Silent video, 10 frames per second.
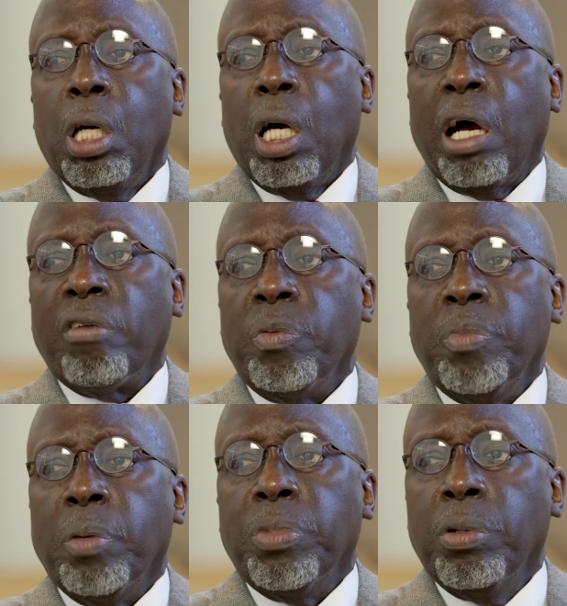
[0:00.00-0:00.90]
I
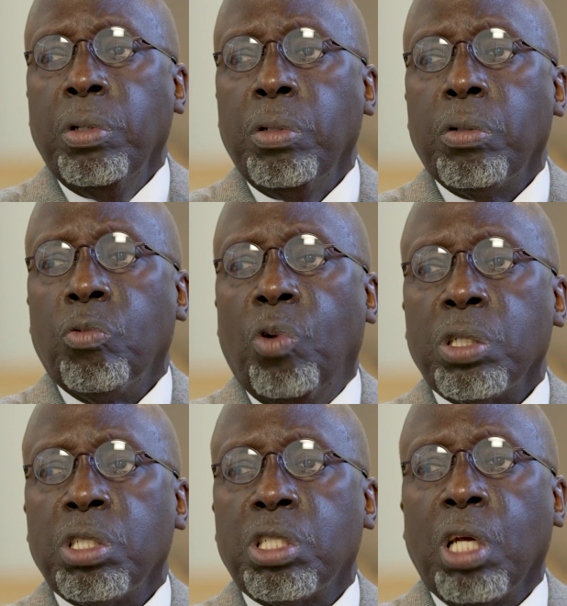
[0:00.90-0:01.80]
remember
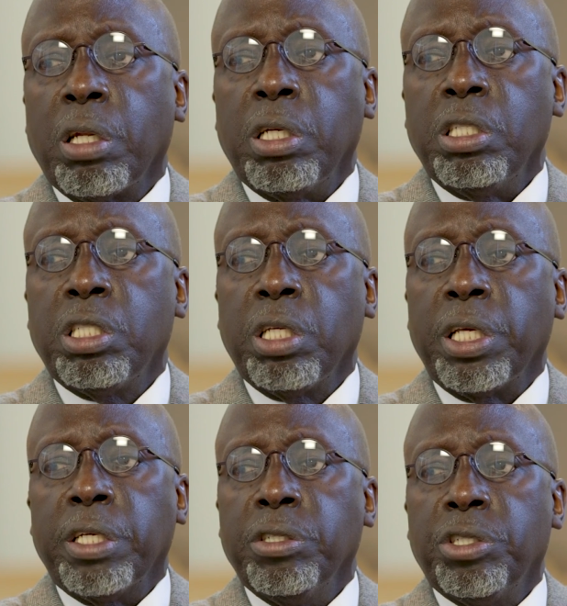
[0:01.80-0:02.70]
one Sunday
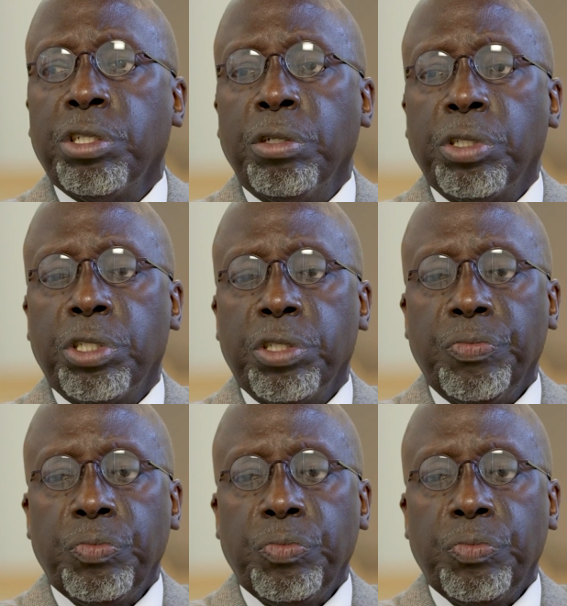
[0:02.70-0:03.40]
sitting in church,